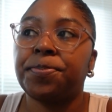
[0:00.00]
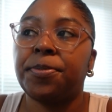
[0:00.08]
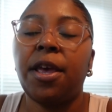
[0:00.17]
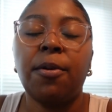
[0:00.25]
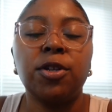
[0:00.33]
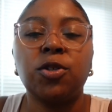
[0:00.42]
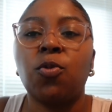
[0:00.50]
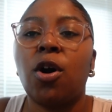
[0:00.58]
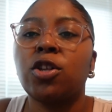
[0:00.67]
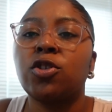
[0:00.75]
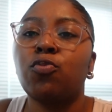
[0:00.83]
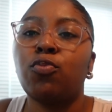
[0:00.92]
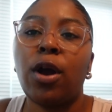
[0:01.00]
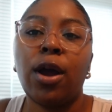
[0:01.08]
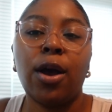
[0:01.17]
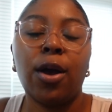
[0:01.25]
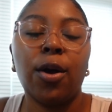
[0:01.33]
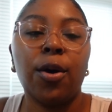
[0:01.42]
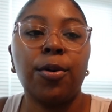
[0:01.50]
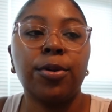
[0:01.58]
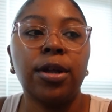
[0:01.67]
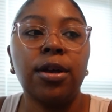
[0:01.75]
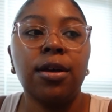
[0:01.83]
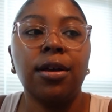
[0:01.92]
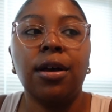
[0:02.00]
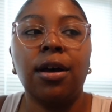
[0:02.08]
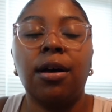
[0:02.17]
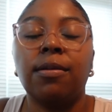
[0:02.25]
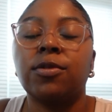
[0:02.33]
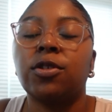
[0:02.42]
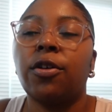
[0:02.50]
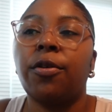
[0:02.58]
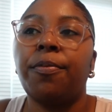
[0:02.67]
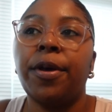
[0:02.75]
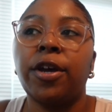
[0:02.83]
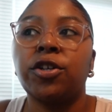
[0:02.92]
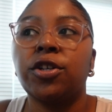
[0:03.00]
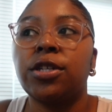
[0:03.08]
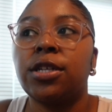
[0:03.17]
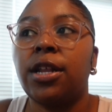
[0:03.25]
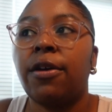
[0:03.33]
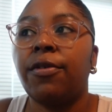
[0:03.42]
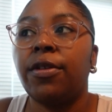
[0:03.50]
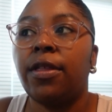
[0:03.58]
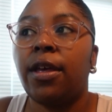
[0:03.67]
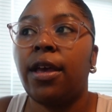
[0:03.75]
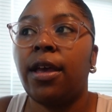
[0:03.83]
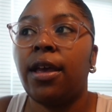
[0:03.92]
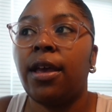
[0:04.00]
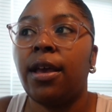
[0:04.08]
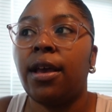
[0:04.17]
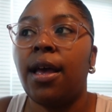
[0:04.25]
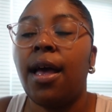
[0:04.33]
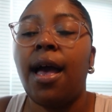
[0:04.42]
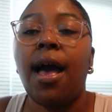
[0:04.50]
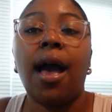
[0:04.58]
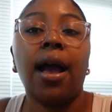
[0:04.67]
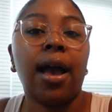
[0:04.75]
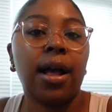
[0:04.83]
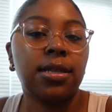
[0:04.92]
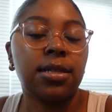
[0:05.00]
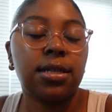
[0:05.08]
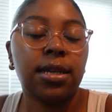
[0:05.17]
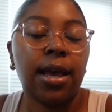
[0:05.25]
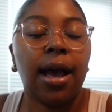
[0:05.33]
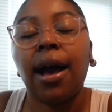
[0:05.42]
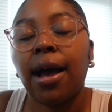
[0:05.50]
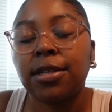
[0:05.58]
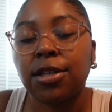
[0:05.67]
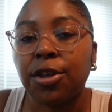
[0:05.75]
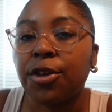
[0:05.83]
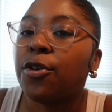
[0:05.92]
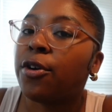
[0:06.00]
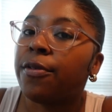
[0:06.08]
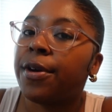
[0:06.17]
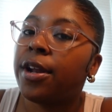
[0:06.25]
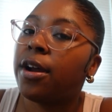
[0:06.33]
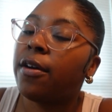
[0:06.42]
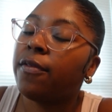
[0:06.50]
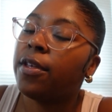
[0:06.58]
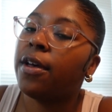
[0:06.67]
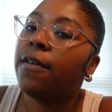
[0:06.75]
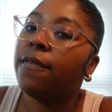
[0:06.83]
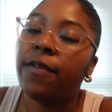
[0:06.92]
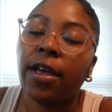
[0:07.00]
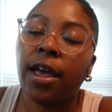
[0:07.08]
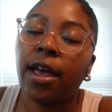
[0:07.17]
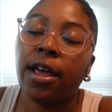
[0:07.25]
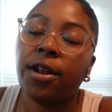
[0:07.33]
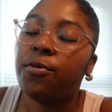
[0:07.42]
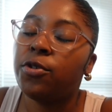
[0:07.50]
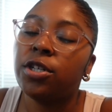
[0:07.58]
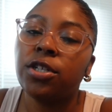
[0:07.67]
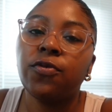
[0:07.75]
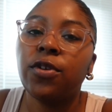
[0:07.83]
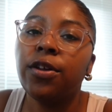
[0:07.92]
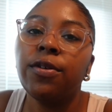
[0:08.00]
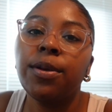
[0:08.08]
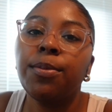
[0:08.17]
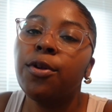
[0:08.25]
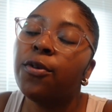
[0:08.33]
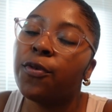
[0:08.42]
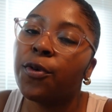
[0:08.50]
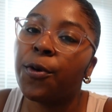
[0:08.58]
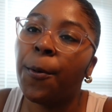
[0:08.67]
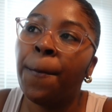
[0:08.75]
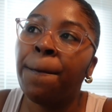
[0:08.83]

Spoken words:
yeah, we just walked to Brown. Saw the pictures and everything. I got to say hi to the curator of the event, and it was just really, really beautiful.